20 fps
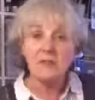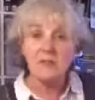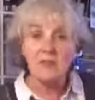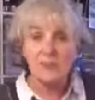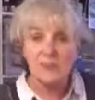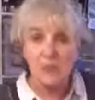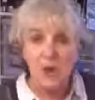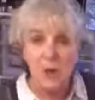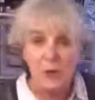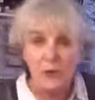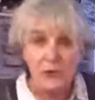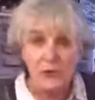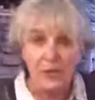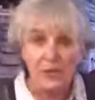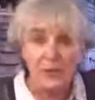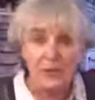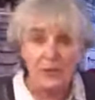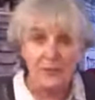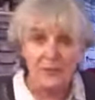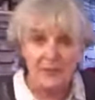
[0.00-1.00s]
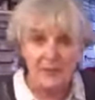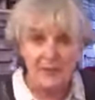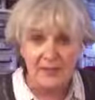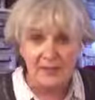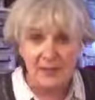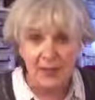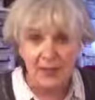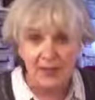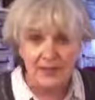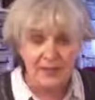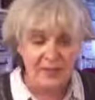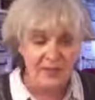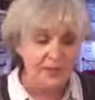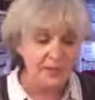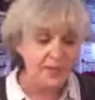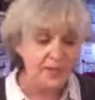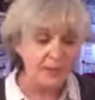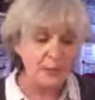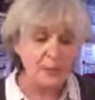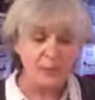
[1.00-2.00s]
a soldering iron, but it's a nice
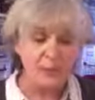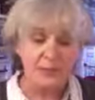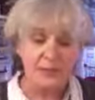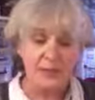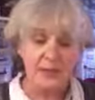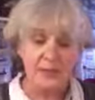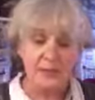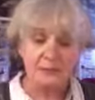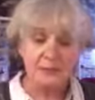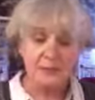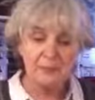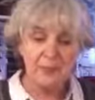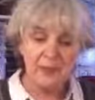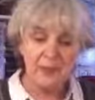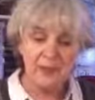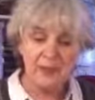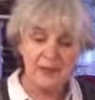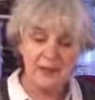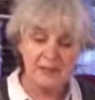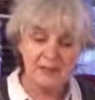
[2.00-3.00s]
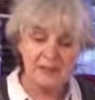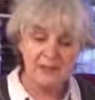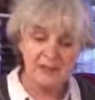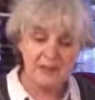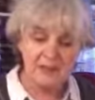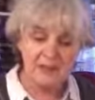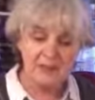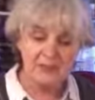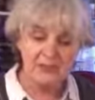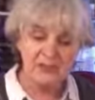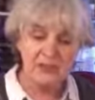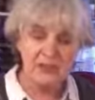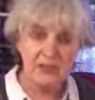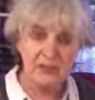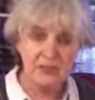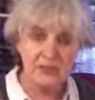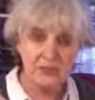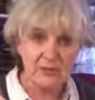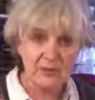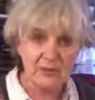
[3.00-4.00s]
thin one, and I'll show
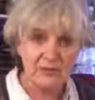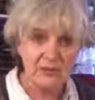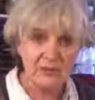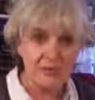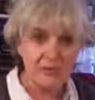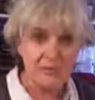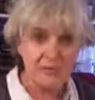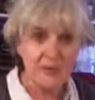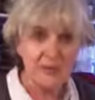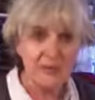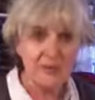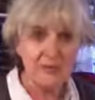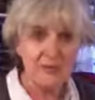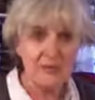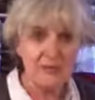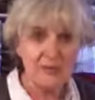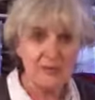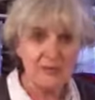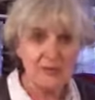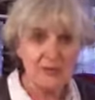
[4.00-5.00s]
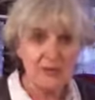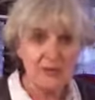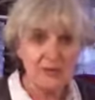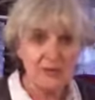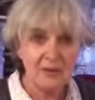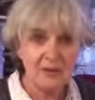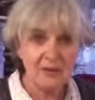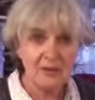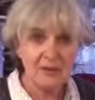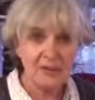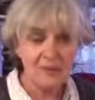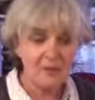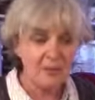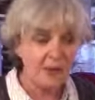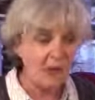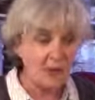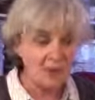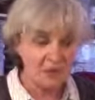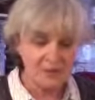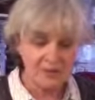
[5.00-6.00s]
you, it just makes little
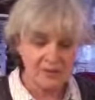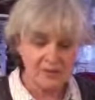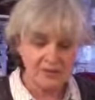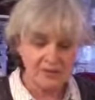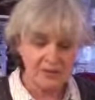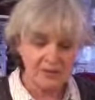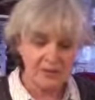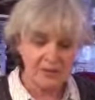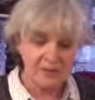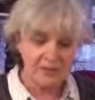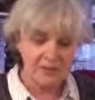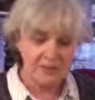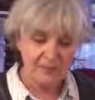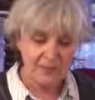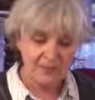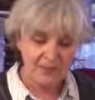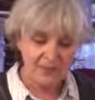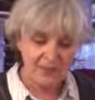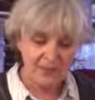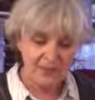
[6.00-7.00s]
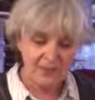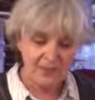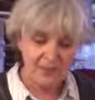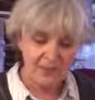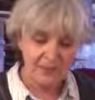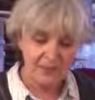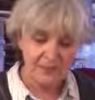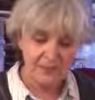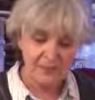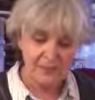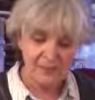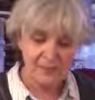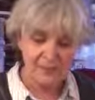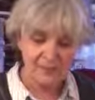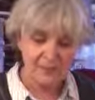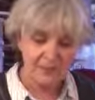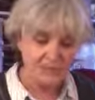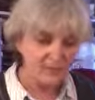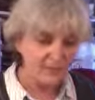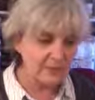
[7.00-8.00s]
marks. So
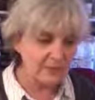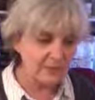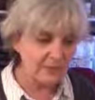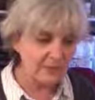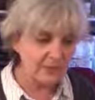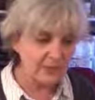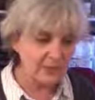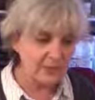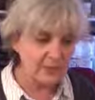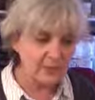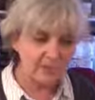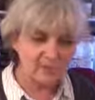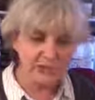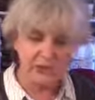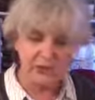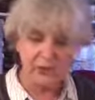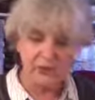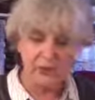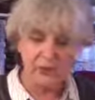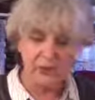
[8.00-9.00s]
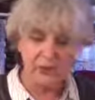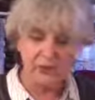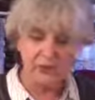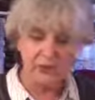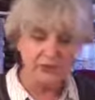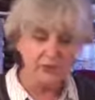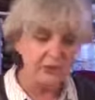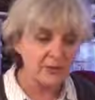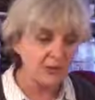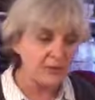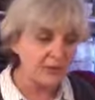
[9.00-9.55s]
I can show you on,